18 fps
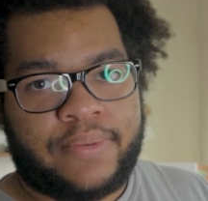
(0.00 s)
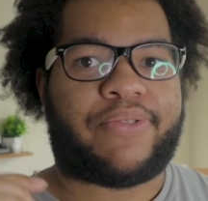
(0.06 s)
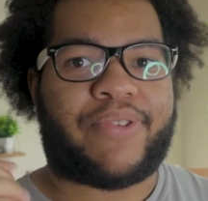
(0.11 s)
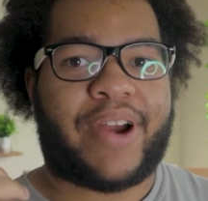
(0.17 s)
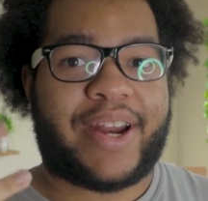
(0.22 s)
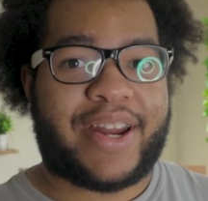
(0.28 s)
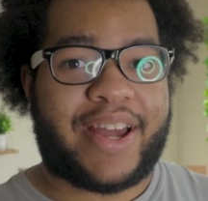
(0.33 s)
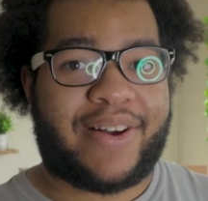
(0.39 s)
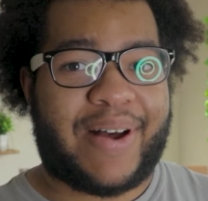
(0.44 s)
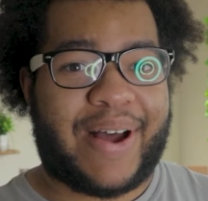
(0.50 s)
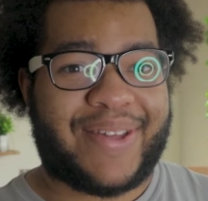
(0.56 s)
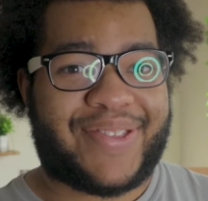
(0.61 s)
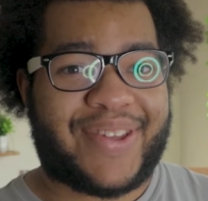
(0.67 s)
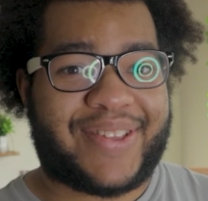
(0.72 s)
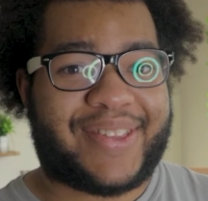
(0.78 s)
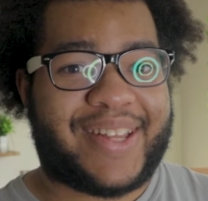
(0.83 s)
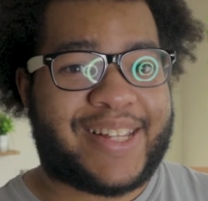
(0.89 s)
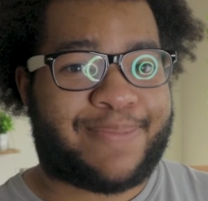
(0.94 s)
Right now, I
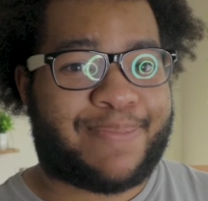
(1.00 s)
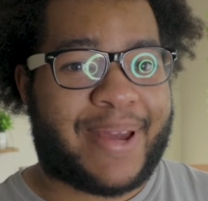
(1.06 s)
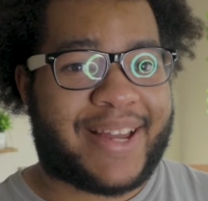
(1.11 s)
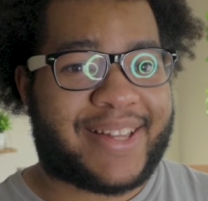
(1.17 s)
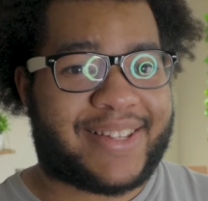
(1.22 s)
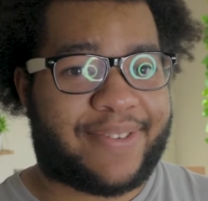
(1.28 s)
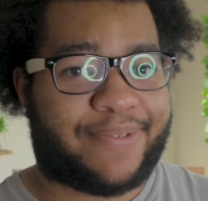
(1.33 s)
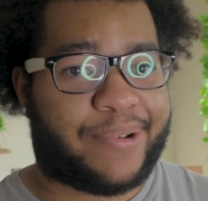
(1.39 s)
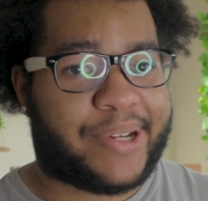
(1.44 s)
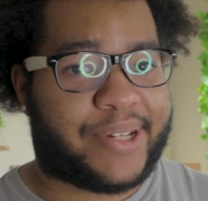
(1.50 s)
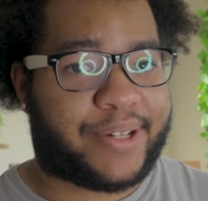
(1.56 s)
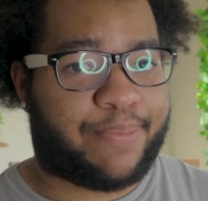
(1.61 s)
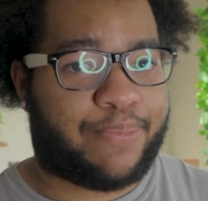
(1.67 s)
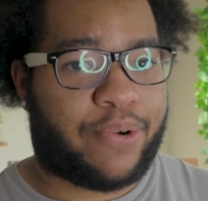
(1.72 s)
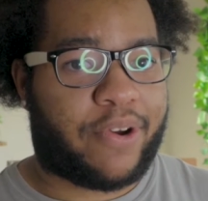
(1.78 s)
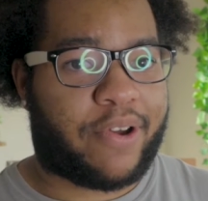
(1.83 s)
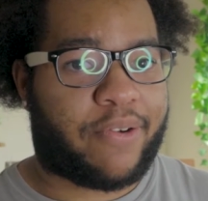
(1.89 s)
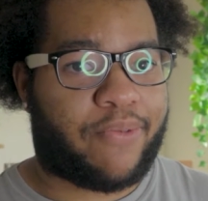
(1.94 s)
think these paints have reached a
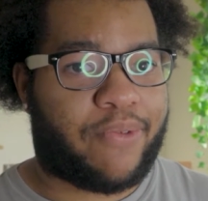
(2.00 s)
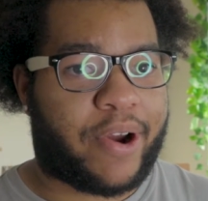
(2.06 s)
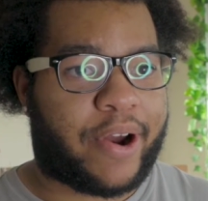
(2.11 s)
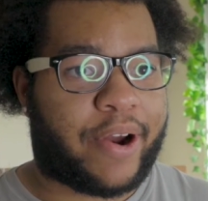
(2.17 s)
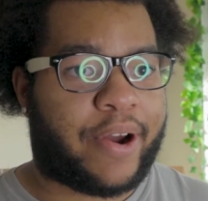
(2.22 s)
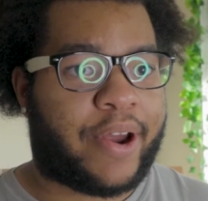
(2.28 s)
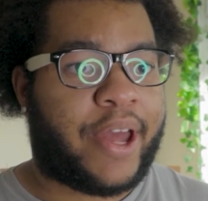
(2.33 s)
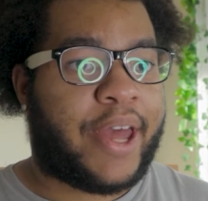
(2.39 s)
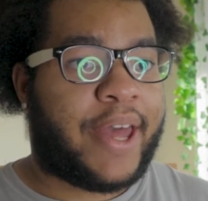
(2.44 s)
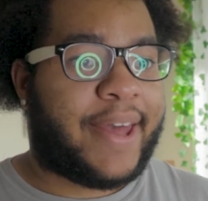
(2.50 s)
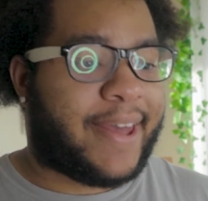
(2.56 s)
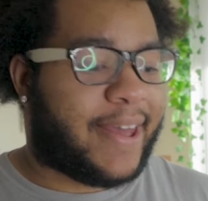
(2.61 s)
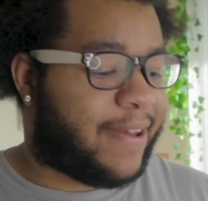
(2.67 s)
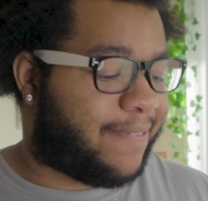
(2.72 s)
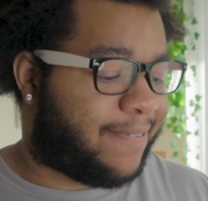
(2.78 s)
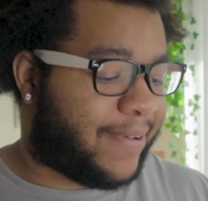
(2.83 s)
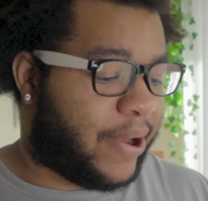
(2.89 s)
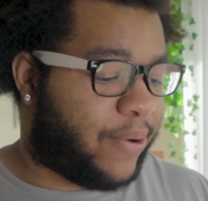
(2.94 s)
point where
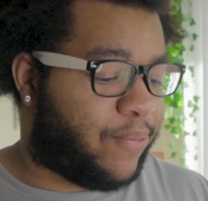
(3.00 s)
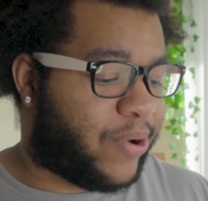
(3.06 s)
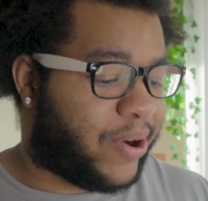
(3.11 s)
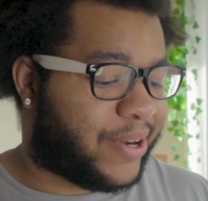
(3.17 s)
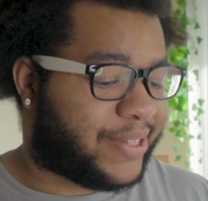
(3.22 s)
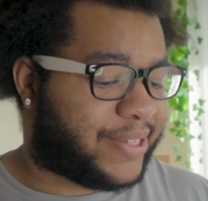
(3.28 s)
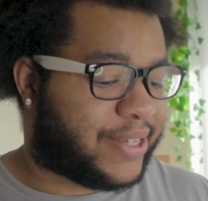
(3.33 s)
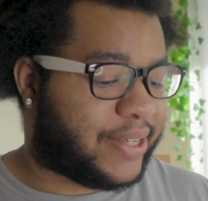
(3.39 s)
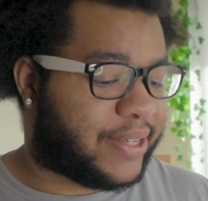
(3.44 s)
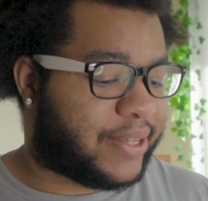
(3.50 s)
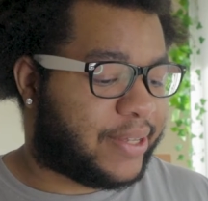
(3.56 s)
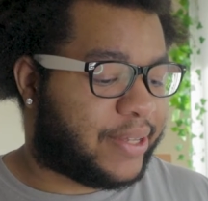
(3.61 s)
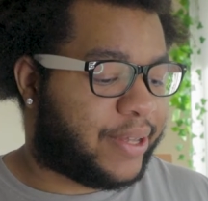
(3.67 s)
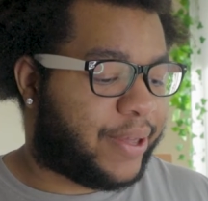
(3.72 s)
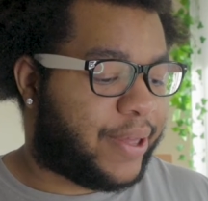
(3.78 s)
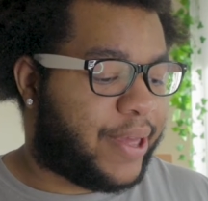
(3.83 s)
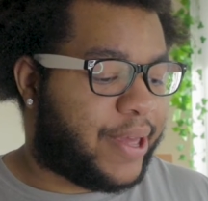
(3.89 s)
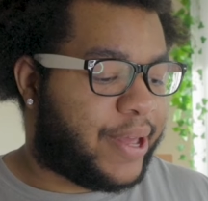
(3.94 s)
if I were
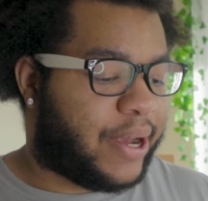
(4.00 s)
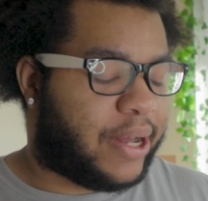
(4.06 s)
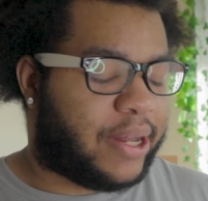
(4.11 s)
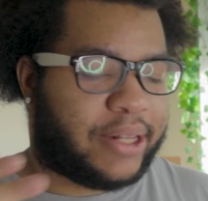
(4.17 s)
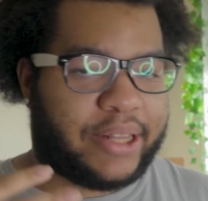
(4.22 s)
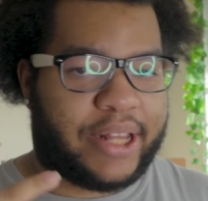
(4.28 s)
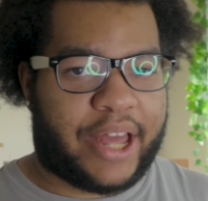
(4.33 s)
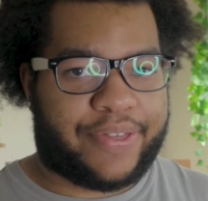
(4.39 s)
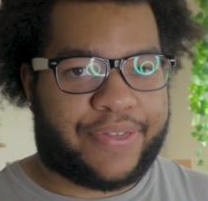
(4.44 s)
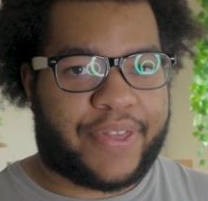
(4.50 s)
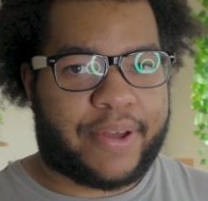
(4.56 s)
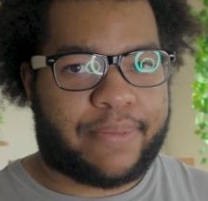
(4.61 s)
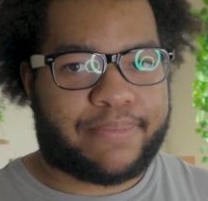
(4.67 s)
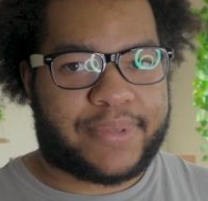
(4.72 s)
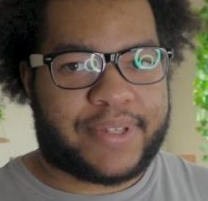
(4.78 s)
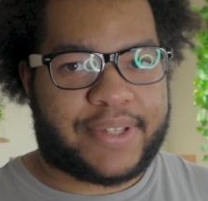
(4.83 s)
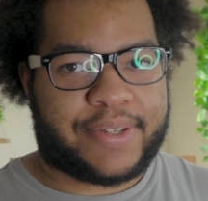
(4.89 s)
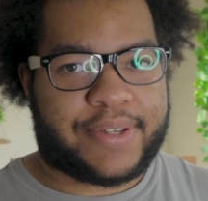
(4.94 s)
to let
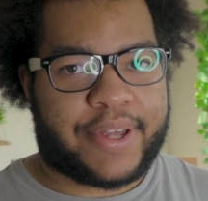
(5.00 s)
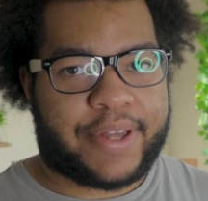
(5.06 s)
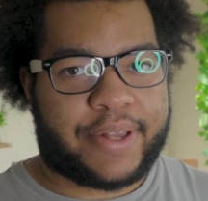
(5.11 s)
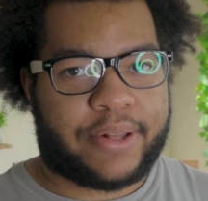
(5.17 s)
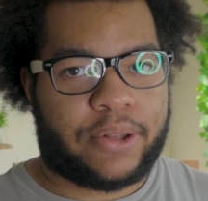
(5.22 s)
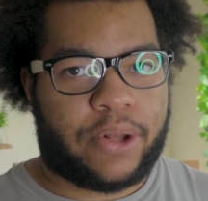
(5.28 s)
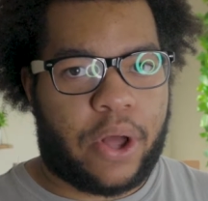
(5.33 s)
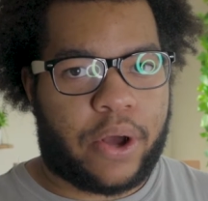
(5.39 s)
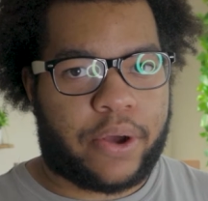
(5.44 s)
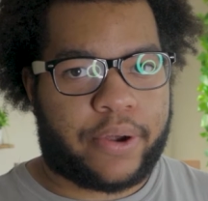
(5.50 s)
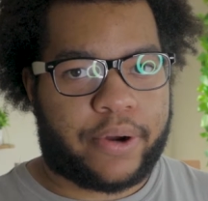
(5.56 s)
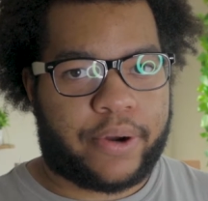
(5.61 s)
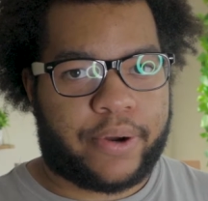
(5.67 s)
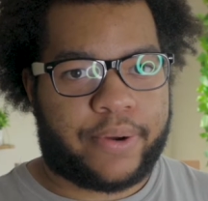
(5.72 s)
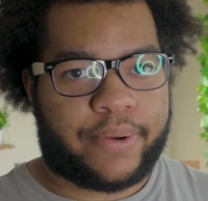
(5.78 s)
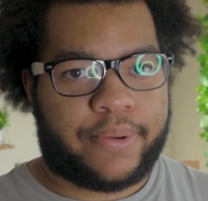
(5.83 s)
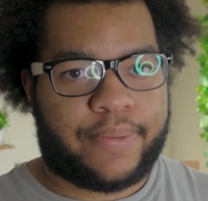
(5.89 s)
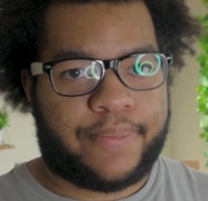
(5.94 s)
them sit
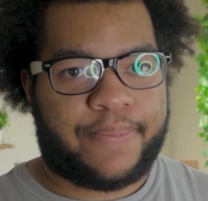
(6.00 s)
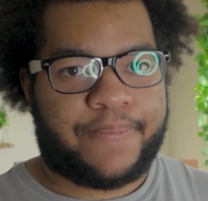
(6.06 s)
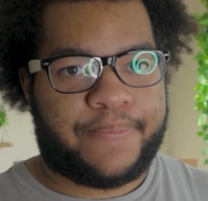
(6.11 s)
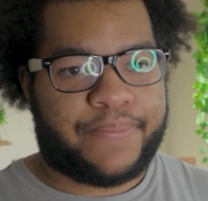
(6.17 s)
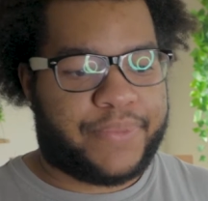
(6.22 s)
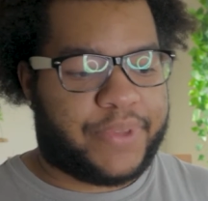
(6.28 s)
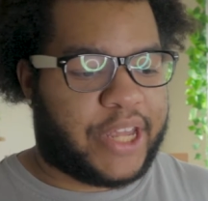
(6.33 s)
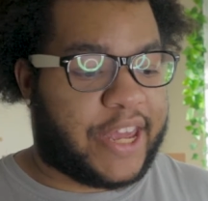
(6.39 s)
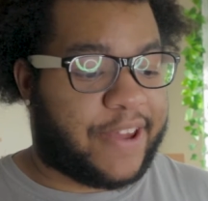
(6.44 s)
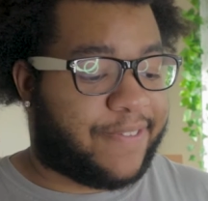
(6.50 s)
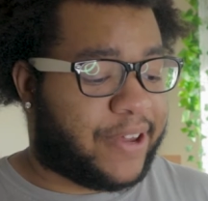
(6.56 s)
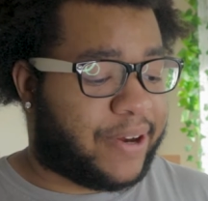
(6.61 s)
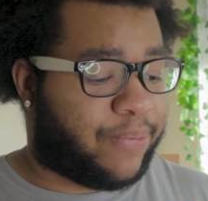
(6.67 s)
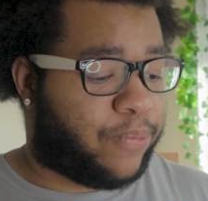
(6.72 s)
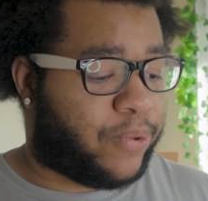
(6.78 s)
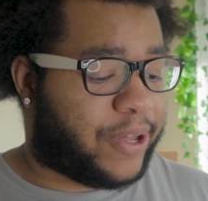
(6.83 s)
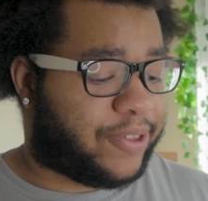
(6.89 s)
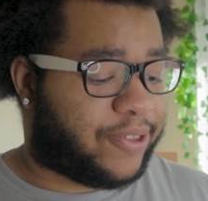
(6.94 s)
longer,
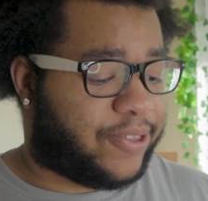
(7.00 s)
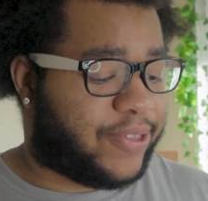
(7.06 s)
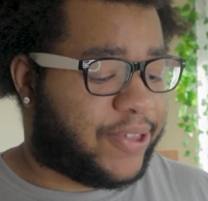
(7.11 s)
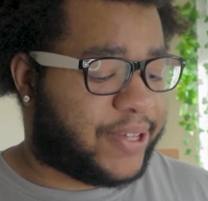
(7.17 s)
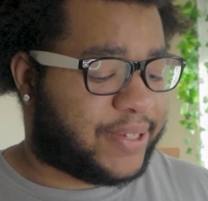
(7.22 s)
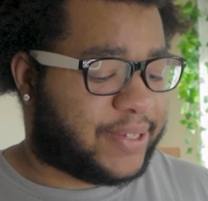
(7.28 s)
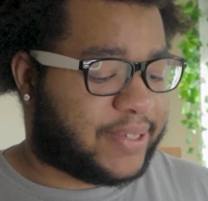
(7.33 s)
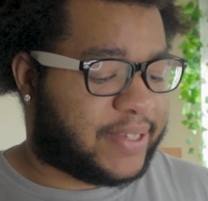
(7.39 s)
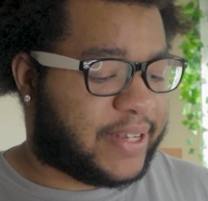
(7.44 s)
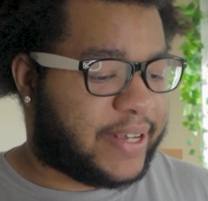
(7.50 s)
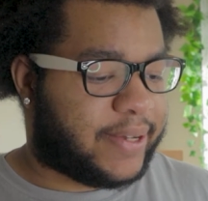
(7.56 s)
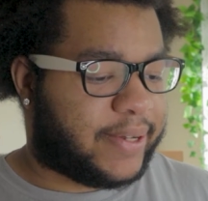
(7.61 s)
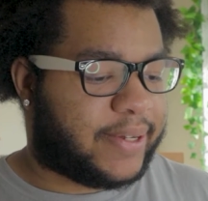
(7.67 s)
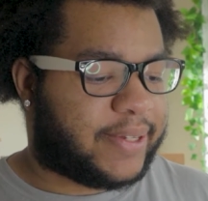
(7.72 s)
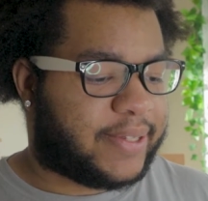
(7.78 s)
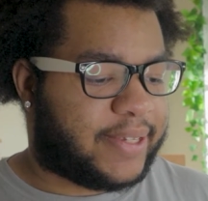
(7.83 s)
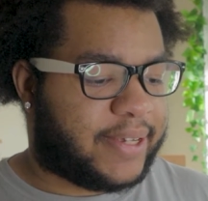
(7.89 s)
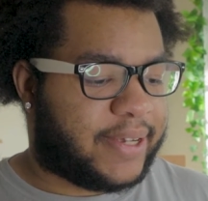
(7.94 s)
even with the
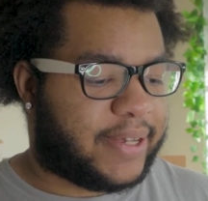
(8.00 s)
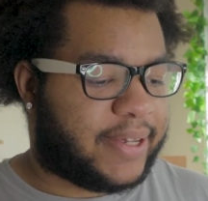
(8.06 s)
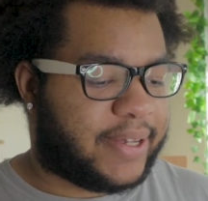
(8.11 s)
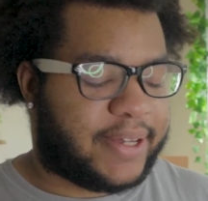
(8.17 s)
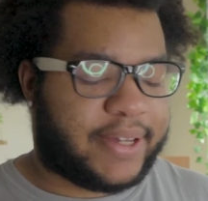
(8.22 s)
sealed